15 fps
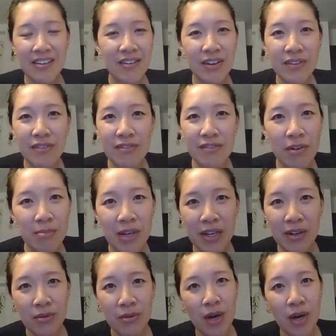not even from a
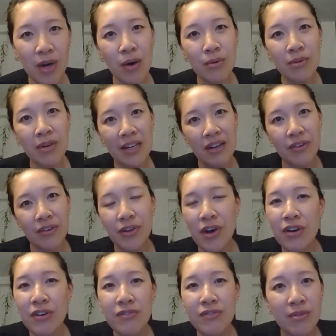little cold, let alone
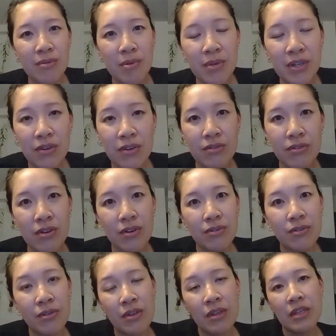COVID, when we don't know
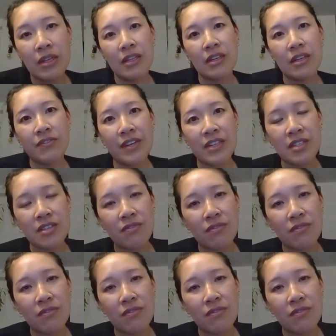the effects of